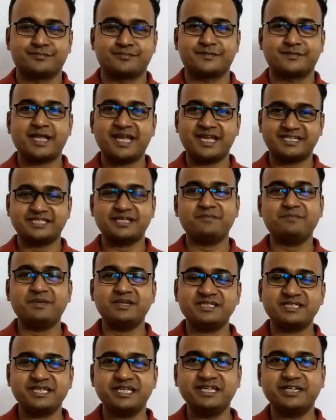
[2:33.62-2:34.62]
The
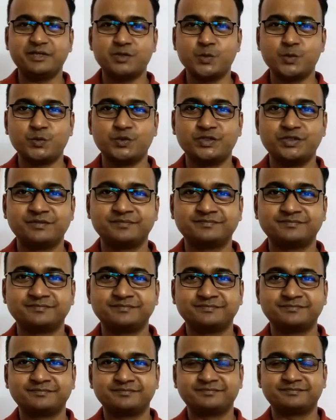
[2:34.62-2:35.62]
examples include
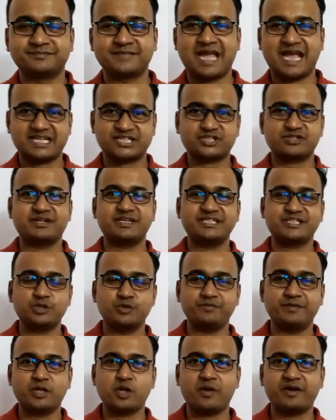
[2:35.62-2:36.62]
Ascaris
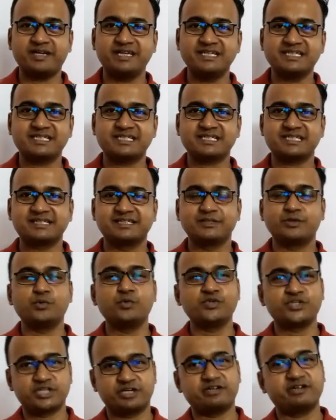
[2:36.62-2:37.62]
lumbricoides,
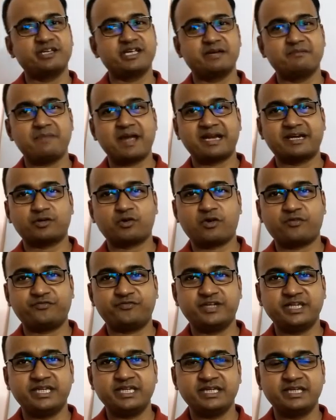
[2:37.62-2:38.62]
Uchereria
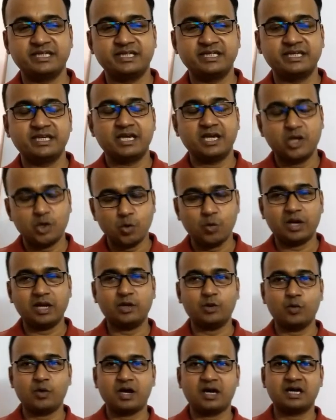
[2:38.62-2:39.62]
bancrofti, Loa
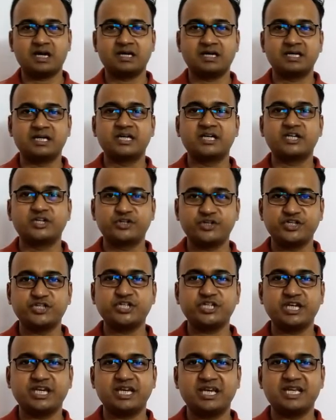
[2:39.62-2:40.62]
loa,
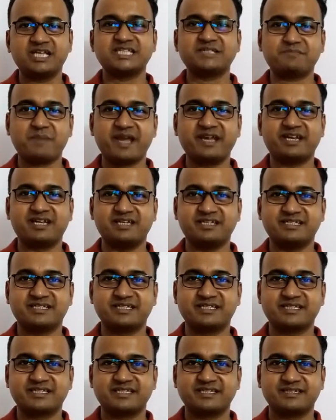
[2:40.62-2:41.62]
Trichinella
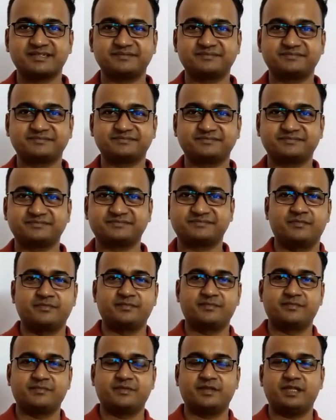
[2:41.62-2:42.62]
spiralis.
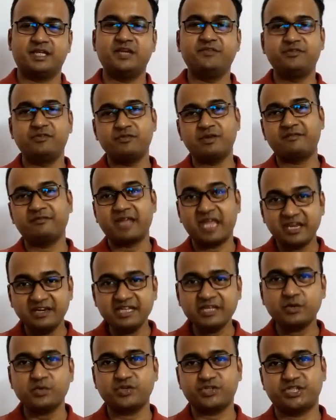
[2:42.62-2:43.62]
If you have
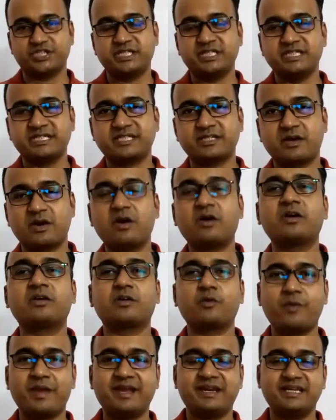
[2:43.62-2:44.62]
any questions or
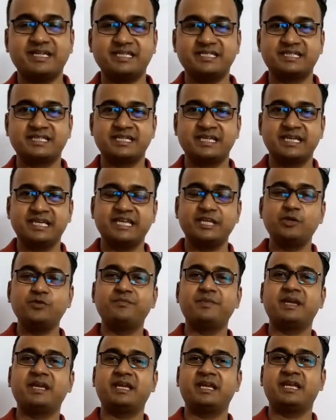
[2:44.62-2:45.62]
queries, you
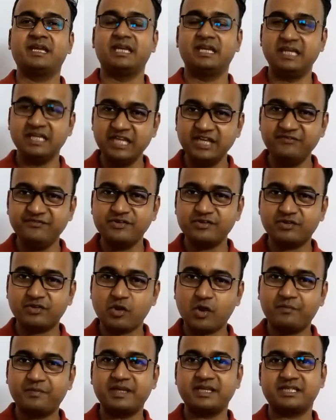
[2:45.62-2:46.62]
may leave your
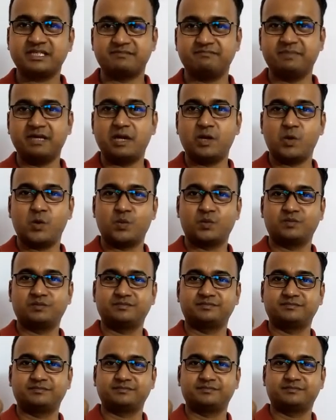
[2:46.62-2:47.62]
comment below.
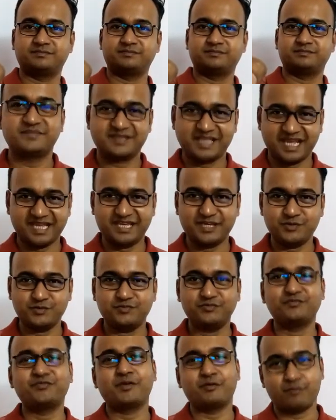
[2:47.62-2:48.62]
Thank
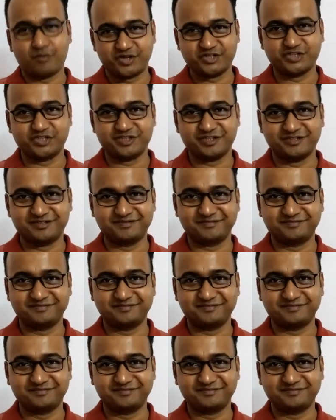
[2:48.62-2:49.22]
you for watching.